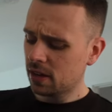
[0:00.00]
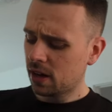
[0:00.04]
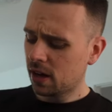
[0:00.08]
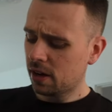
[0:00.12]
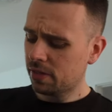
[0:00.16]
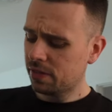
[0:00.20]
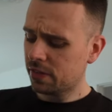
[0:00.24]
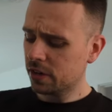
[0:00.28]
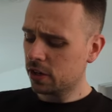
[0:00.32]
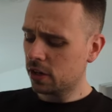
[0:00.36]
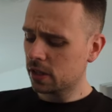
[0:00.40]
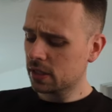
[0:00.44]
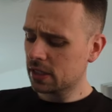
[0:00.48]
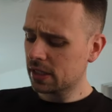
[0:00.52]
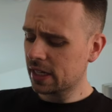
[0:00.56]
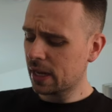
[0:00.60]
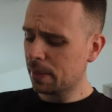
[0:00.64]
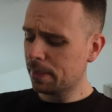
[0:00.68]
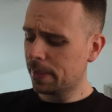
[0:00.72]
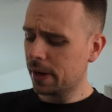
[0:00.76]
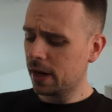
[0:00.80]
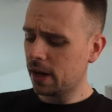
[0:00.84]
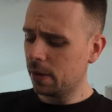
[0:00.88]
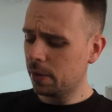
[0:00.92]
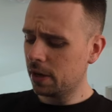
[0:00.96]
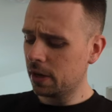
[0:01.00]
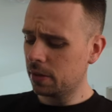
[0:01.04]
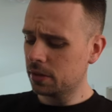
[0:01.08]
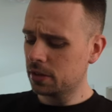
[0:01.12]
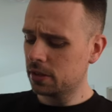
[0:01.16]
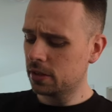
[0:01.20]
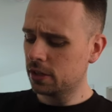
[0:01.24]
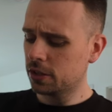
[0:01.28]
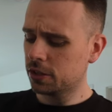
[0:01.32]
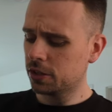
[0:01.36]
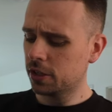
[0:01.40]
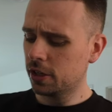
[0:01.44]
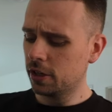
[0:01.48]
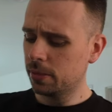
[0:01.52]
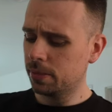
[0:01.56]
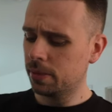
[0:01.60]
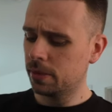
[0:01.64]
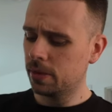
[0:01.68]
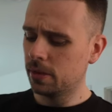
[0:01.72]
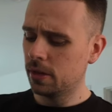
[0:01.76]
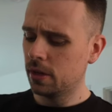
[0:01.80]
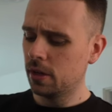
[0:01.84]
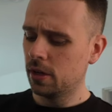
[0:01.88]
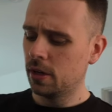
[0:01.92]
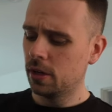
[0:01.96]
I forgot to get butter when I was in the
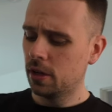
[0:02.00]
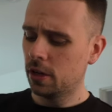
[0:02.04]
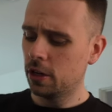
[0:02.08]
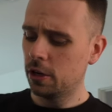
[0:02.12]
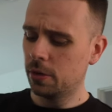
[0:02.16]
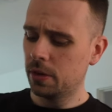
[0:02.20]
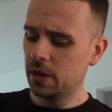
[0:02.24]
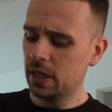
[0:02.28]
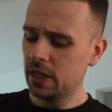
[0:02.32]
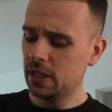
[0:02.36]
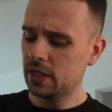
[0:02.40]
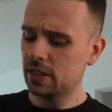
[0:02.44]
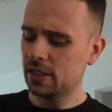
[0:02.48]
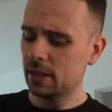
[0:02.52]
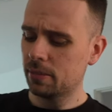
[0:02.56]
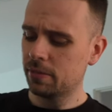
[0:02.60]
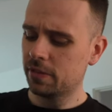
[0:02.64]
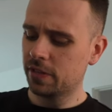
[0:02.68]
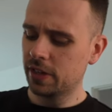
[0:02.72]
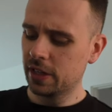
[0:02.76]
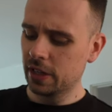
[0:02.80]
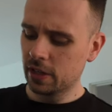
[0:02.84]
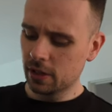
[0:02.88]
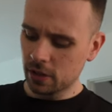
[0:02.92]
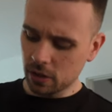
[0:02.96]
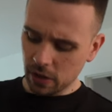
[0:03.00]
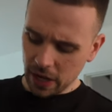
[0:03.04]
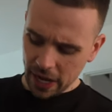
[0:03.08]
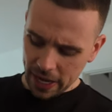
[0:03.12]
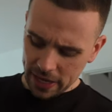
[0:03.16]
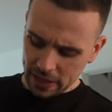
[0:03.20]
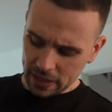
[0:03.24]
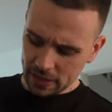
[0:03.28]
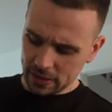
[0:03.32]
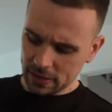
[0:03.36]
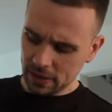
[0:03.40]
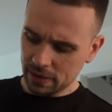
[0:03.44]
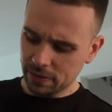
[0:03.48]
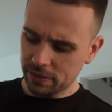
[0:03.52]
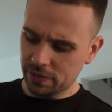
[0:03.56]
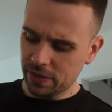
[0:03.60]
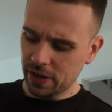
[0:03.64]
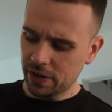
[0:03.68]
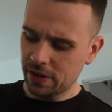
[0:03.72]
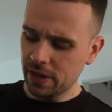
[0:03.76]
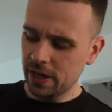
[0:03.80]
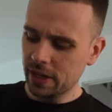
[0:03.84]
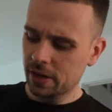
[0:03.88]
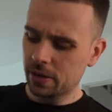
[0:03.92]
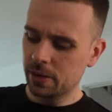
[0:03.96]
shop. I knew I needed something. I got eggs and
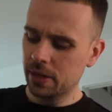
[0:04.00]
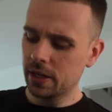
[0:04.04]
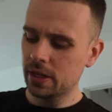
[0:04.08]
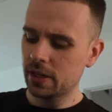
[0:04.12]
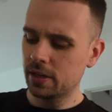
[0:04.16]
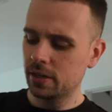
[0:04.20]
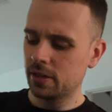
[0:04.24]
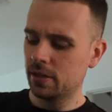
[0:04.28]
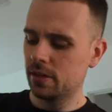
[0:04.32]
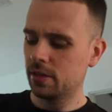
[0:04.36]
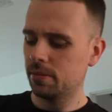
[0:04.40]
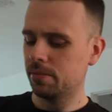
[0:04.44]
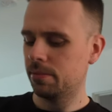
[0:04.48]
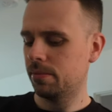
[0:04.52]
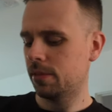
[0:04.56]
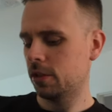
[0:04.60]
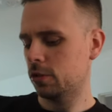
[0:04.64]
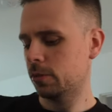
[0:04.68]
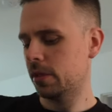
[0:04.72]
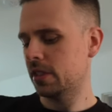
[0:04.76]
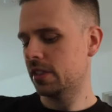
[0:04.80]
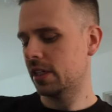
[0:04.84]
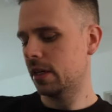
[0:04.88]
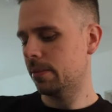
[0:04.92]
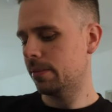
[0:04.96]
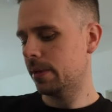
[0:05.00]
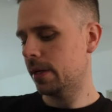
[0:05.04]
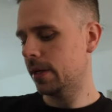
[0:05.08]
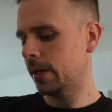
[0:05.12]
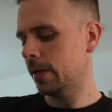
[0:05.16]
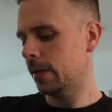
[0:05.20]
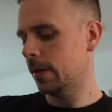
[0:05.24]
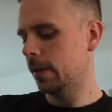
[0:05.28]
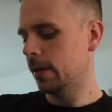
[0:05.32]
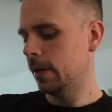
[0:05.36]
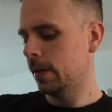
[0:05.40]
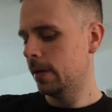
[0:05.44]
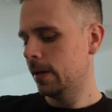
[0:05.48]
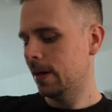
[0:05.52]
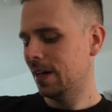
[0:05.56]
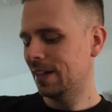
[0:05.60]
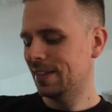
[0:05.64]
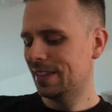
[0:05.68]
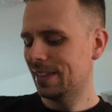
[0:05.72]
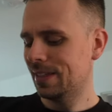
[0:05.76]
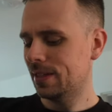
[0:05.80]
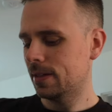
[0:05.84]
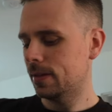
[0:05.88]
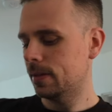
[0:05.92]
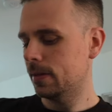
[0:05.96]
fairy liquid. I was meant to get butter. I
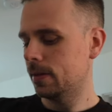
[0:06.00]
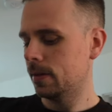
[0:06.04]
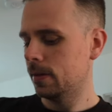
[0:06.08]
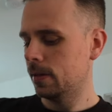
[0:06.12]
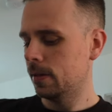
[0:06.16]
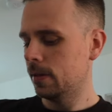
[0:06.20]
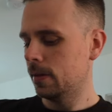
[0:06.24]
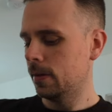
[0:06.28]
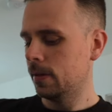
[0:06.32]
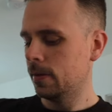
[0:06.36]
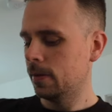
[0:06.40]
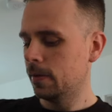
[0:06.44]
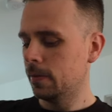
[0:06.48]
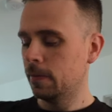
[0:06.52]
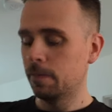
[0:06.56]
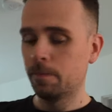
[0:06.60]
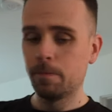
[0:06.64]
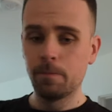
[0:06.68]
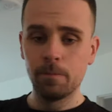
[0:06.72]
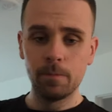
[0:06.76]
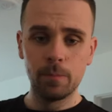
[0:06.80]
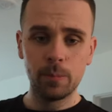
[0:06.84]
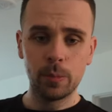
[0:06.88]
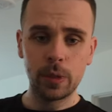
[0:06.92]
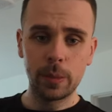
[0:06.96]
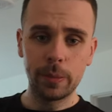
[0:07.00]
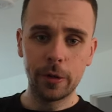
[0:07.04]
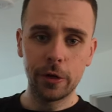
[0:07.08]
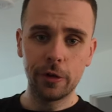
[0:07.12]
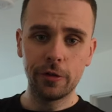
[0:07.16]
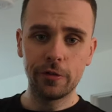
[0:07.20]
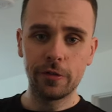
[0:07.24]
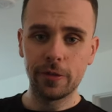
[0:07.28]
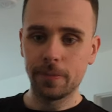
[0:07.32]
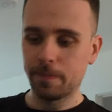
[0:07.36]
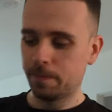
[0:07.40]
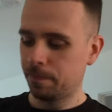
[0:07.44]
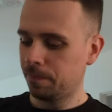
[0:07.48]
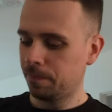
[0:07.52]
didn't. We move.